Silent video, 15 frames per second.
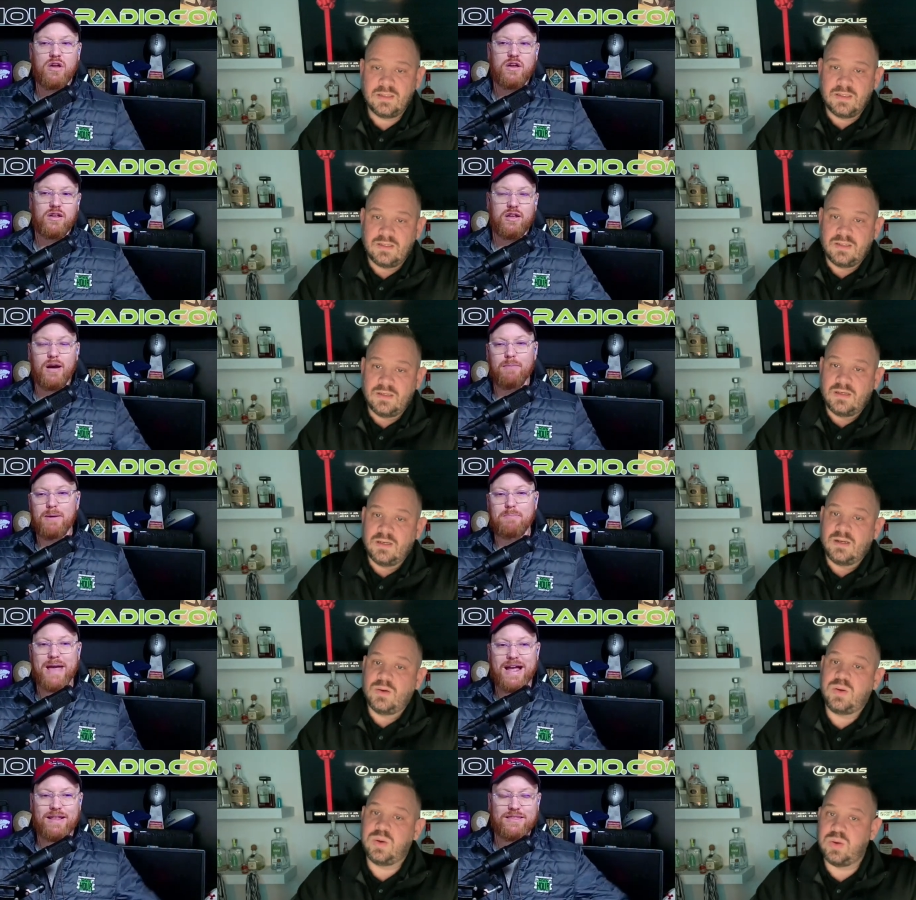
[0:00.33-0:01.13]
Speaker 1: coming
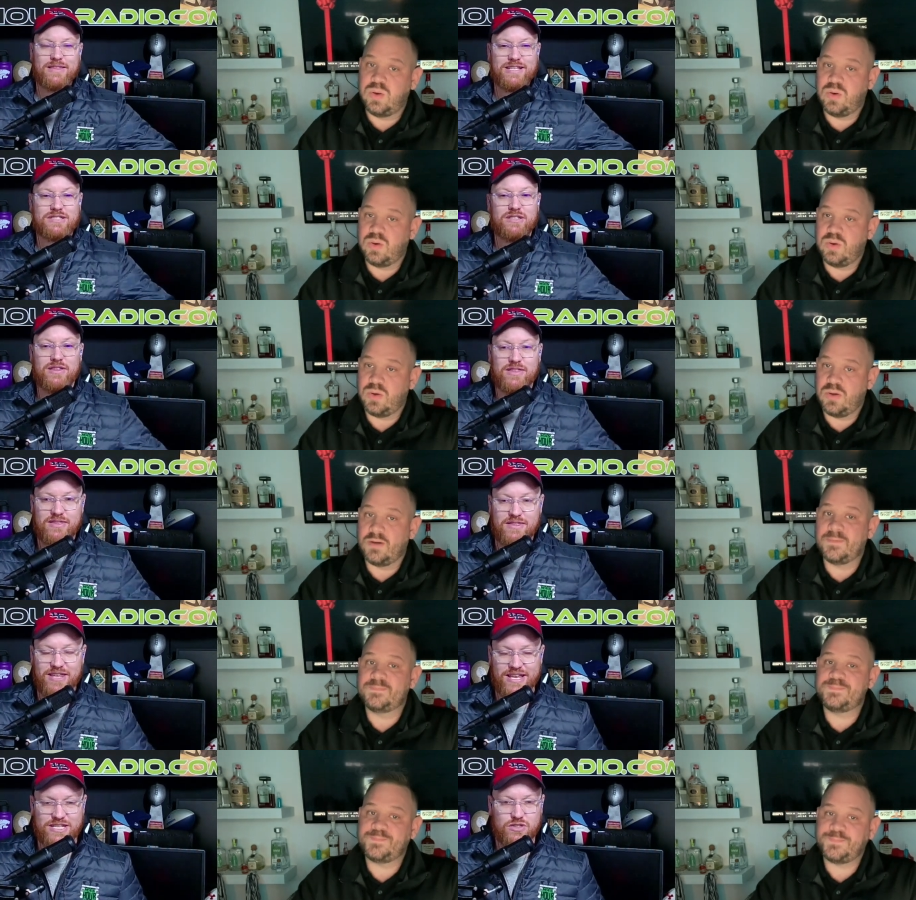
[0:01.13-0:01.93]
back
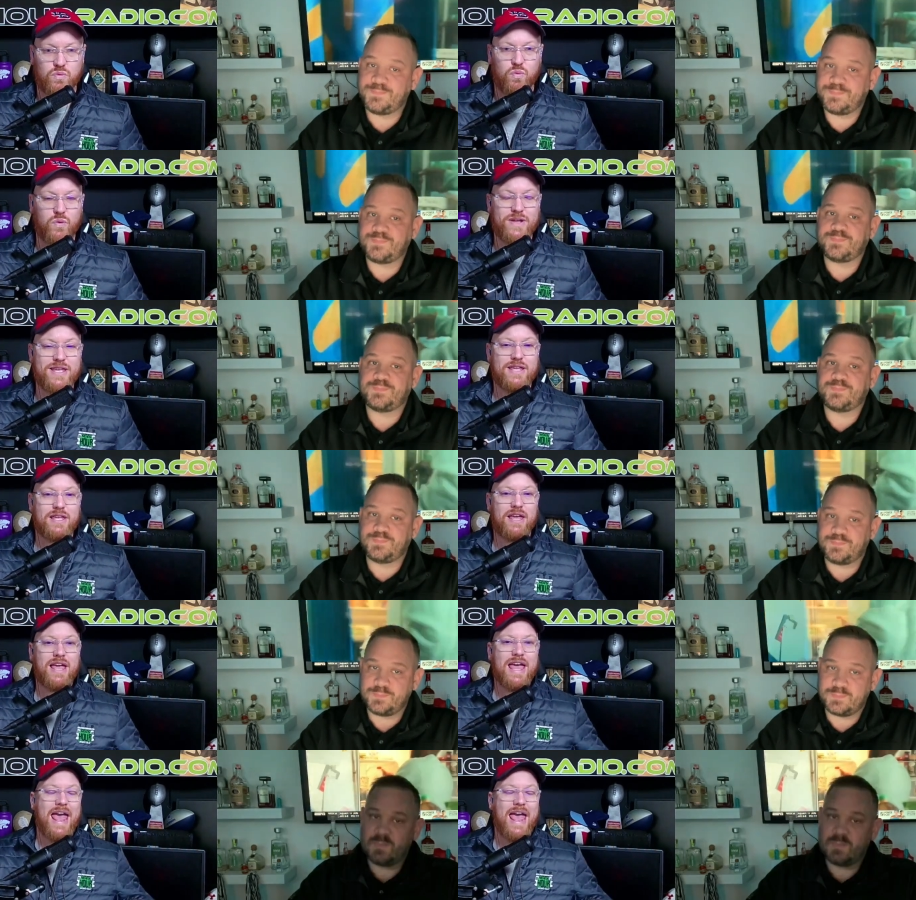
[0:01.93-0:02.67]
this week.